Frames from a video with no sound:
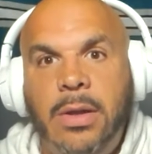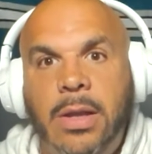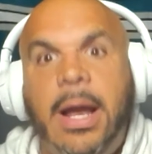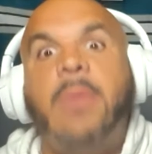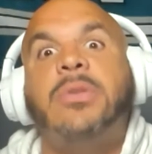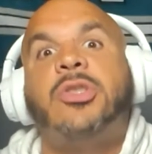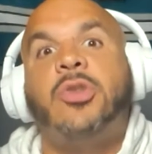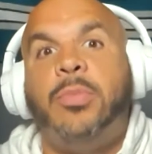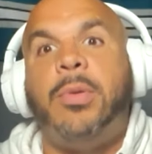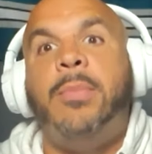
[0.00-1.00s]
Like, I was
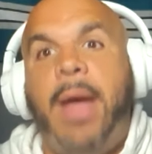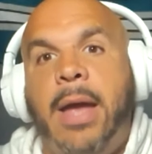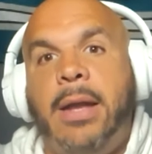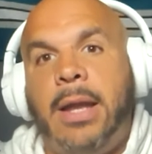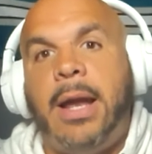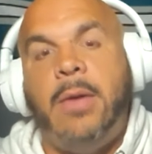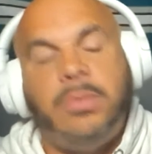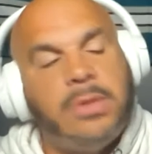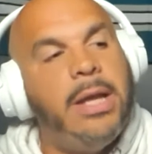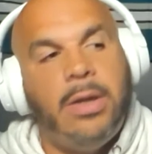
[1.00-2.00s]
super mad. Like, I
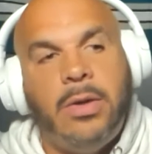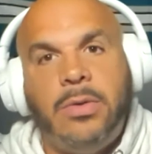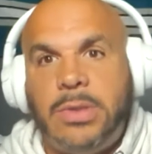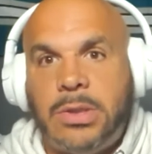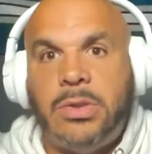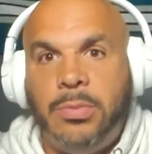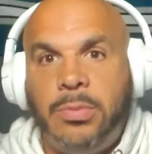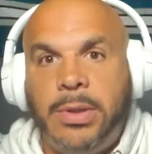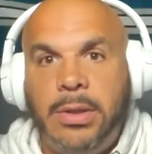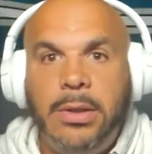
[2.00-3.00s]
was like, yo, this is stupid.